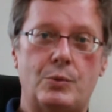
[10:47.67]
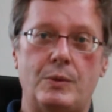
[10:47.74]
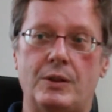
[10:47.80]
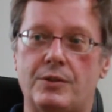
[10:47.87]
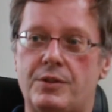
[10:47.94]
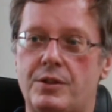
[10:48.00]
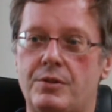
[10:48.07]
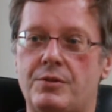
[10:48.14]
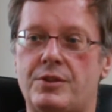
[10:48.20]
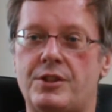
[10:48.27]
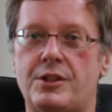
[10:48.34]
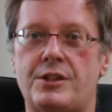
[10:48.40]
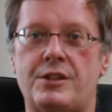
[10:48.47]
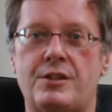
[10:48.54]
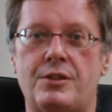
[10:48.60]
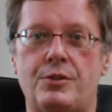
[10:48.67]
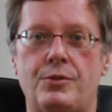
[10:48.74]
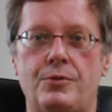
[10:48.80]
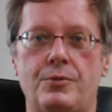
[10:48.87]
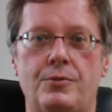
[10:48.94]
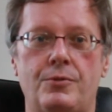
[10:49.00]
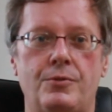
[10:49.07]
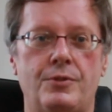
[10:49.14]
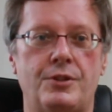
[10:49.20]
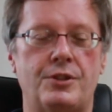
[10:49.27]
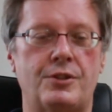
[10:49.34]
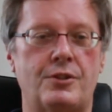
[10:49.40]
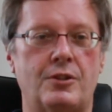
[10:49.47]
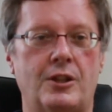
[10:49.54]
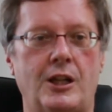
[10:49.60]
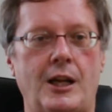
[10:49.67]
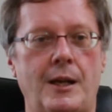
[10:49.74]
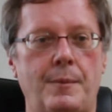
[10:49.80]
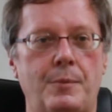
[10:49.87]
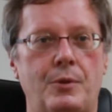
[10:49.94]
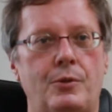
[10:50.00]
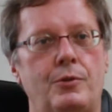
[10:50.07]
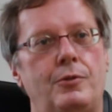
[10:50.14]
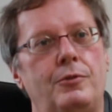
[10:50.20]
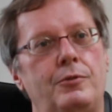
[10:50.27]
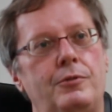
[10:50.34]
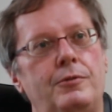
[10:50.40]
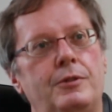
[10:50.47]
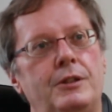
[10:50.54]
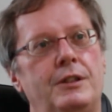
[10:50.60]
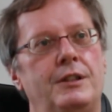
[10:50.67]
we also use this to describe who